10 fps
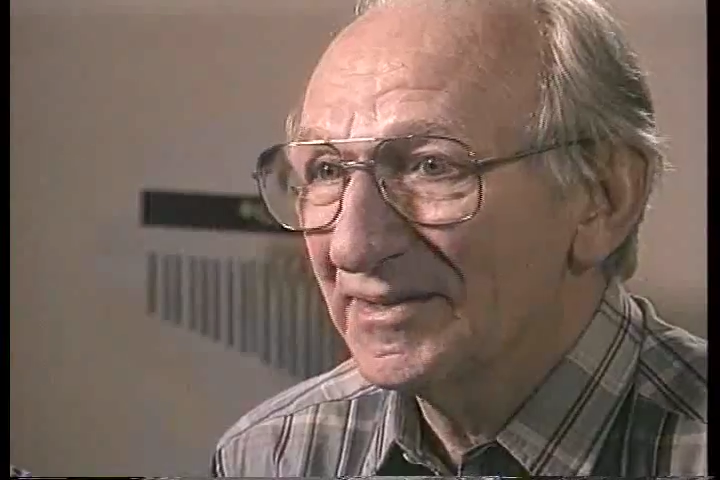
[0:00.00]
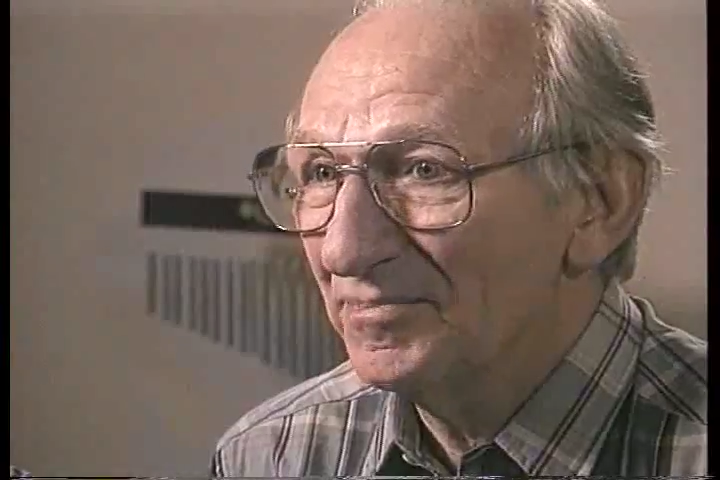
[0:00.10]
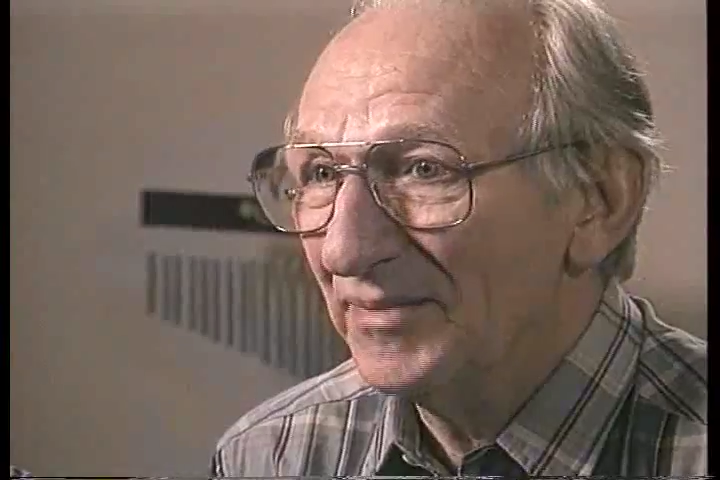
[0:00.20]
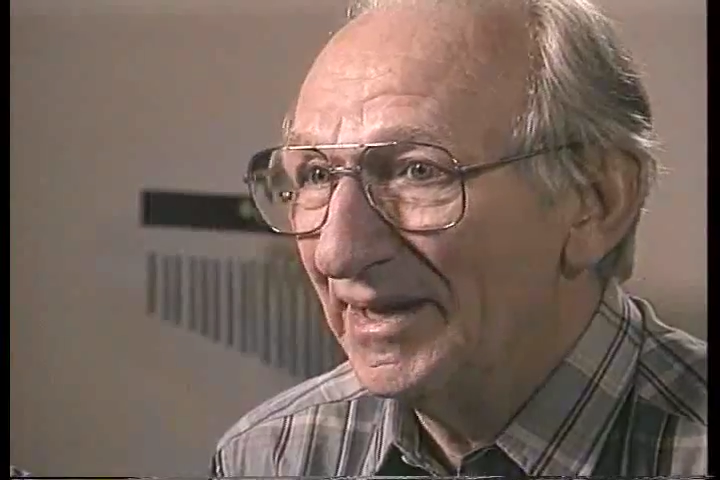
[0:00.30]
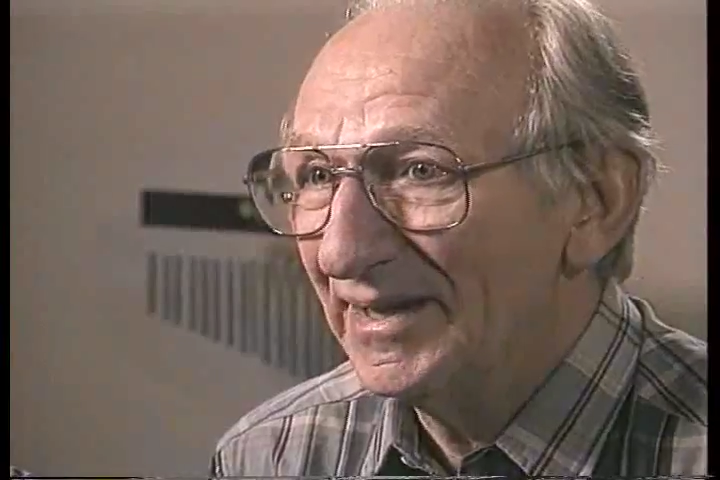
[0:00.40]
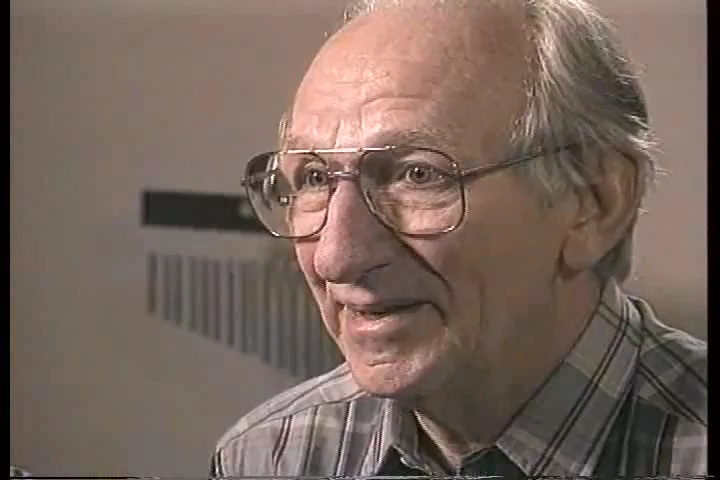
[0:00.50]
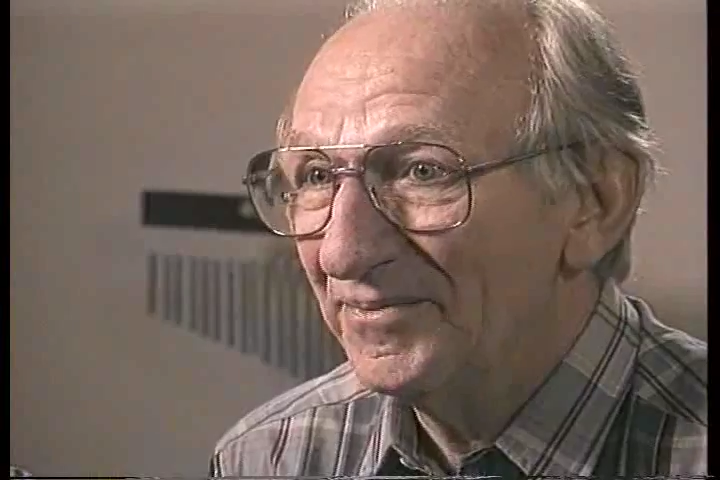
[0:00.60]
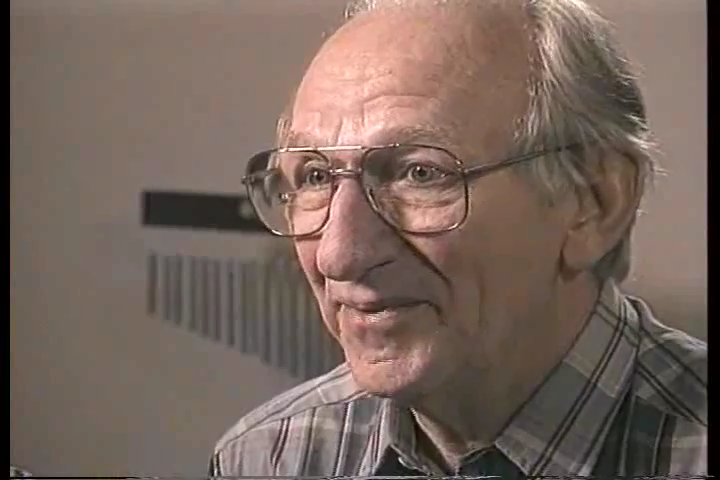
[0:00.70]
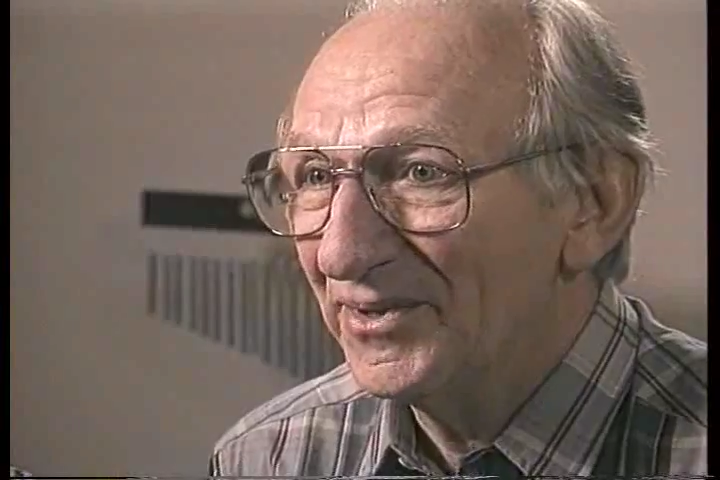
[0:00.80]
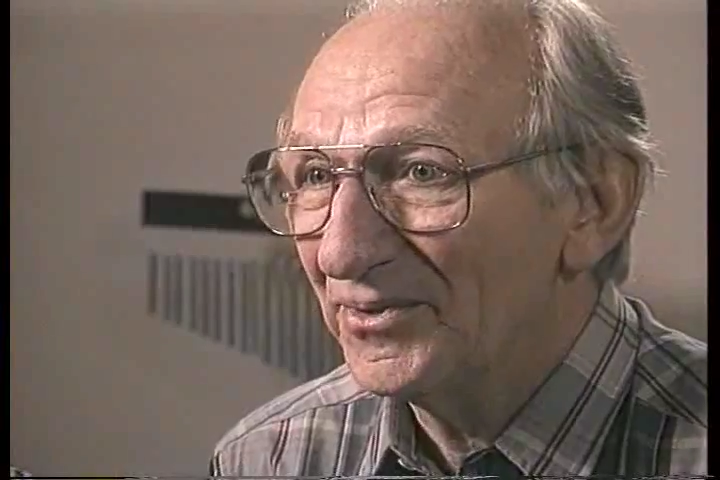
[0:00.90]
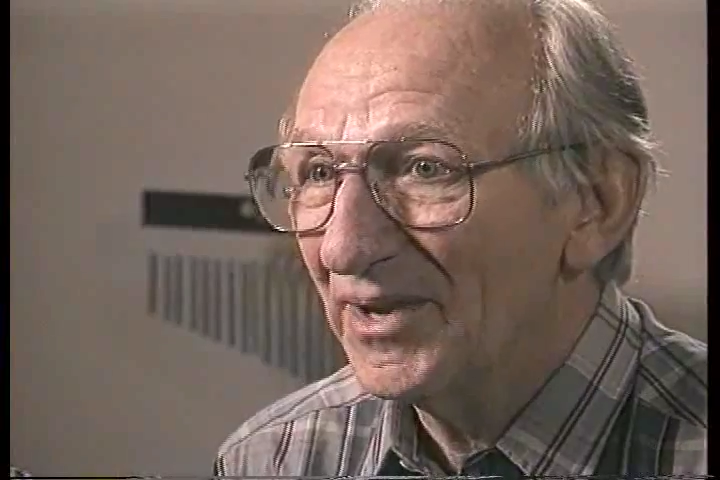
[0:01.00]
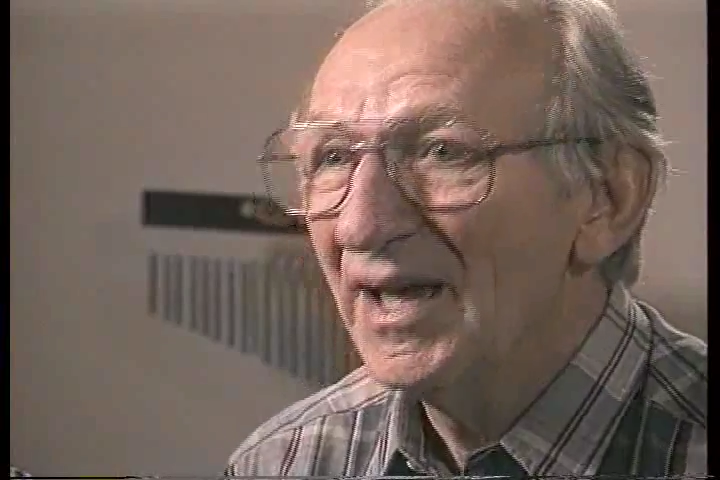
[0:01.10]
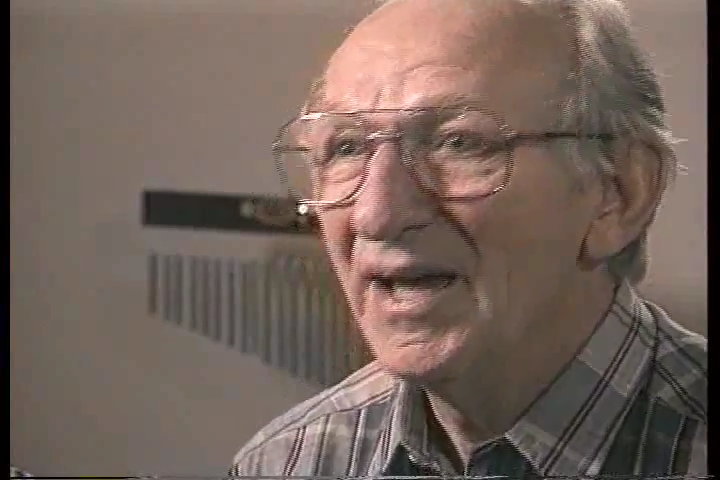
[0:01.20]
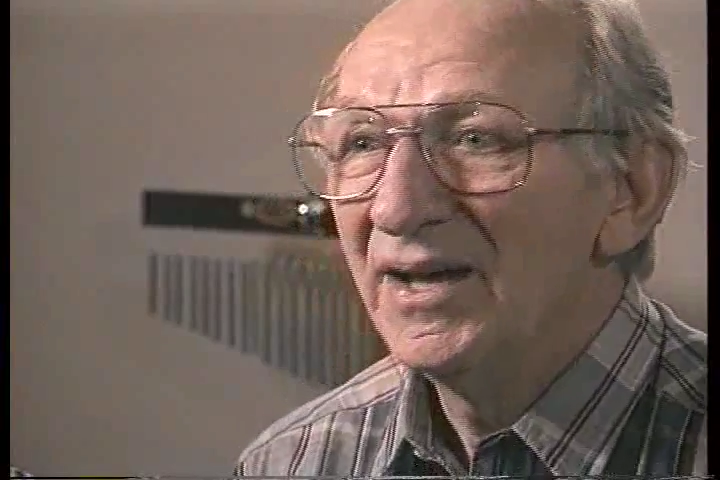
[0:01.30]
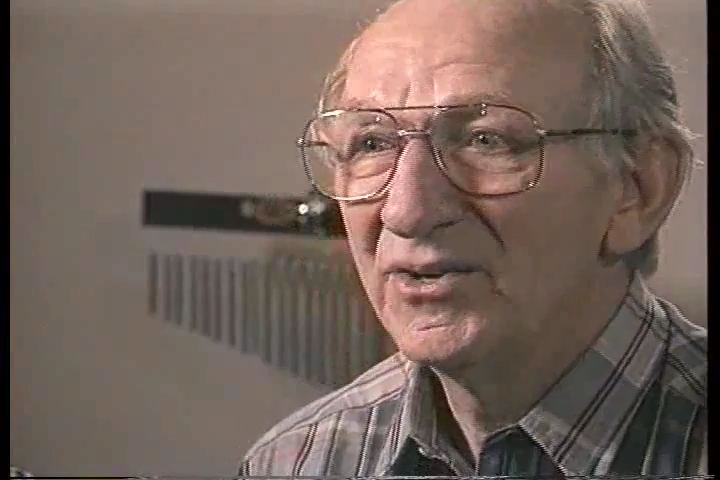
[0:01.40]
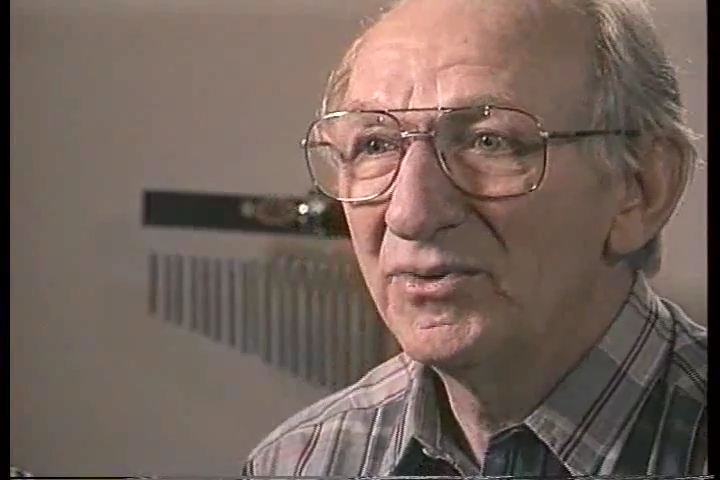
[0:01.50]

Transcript: that make it difficult to